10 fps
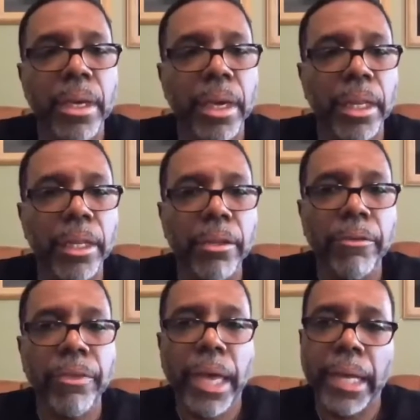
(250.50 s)
and then
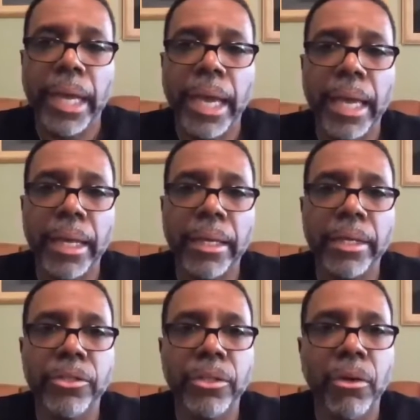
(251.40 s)
you find out
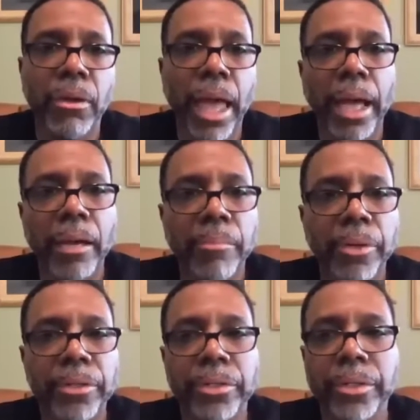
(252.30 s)
that you don't like a
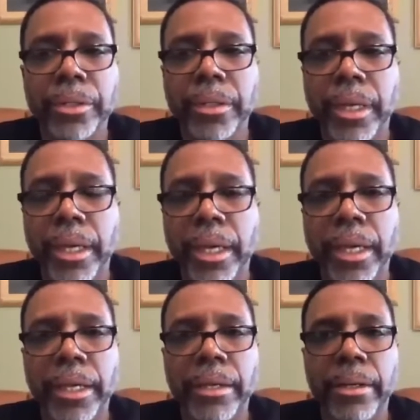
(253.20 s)
person
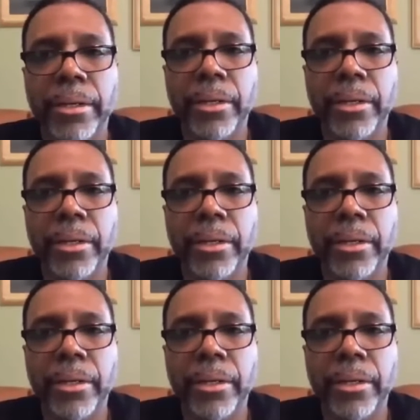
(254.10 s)
and